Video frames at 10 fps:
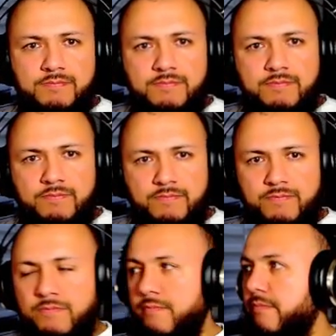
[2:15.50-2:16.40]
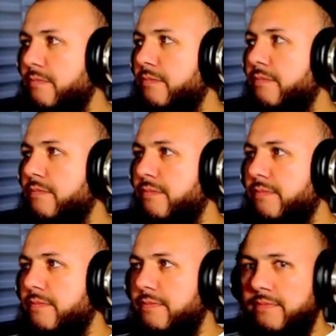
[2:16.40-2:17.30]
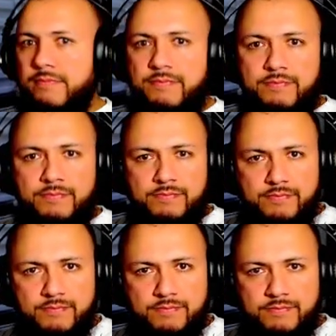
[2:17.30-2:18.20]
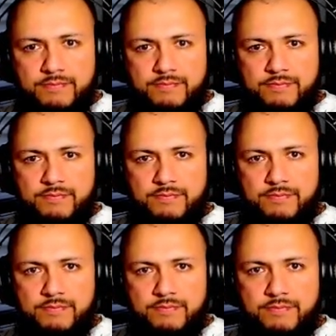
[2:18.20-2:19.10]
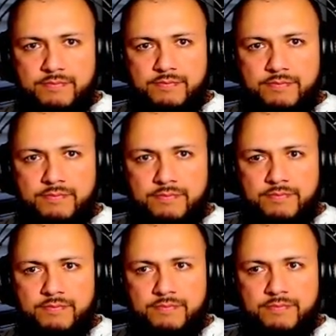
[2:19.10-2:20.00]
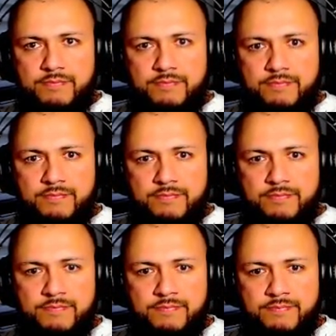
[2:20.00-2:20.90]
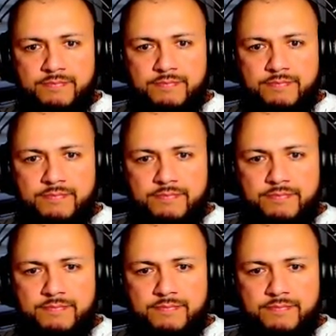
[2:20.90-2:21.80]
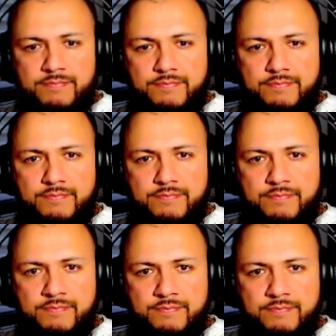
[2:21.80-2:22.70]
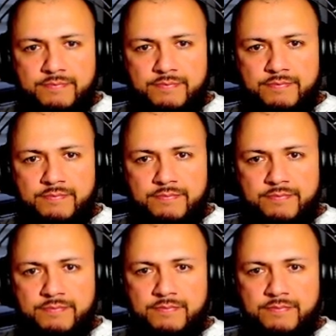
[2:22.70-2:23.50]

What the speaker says: (not speaking)